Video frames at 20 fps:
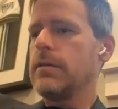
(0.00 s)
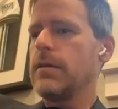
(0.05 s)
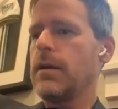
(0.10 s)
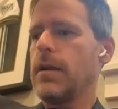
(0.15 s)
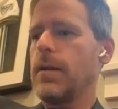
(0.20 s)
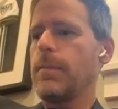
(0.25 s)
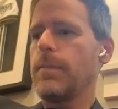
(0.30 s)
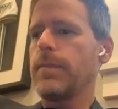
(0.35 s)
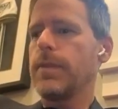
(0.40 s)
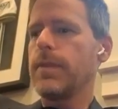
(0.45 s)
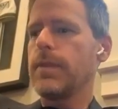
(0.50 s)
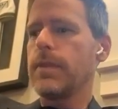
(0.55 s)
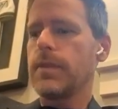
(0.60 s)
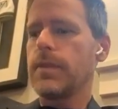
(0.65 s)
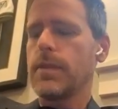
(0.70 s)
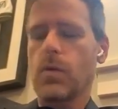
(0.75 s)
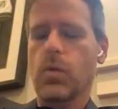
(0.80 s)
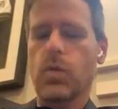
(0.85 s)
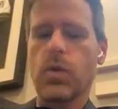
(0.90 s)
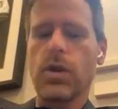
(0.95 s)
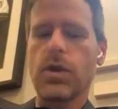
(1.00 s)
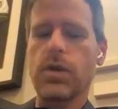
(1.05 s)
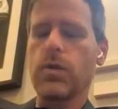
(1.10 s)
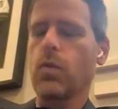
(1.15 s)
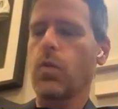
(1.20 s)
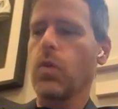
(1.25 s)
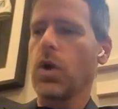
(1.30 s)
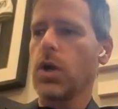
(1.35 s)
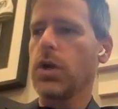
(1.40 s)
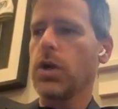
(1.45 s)
The word
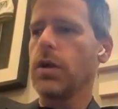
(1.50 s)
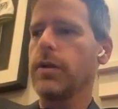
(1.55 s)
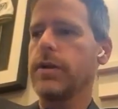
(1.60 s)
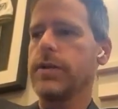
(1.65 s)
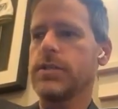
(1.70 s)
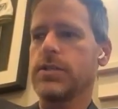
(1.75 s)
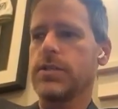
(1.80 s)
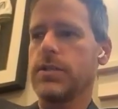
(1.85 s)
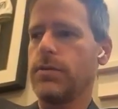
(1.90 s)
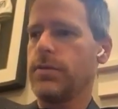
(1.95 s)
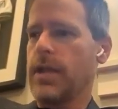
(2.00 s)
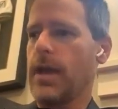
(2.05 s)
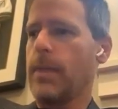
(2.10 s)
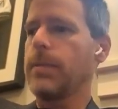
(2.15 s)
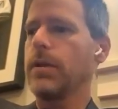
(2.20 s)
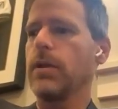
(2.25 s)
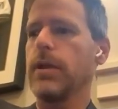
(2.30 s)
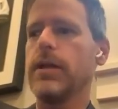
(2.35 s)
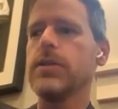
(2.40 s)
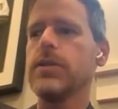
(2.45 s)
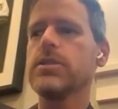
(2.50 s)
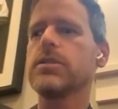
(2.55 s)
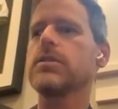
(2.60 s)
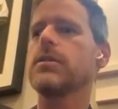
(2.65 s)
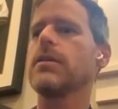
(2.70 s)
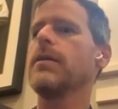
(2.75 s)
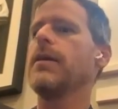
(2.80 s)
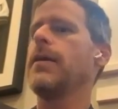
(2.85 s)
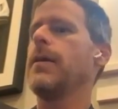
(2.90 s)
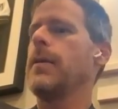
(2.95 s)
worker is too
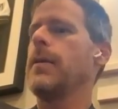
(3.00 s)
nebulous.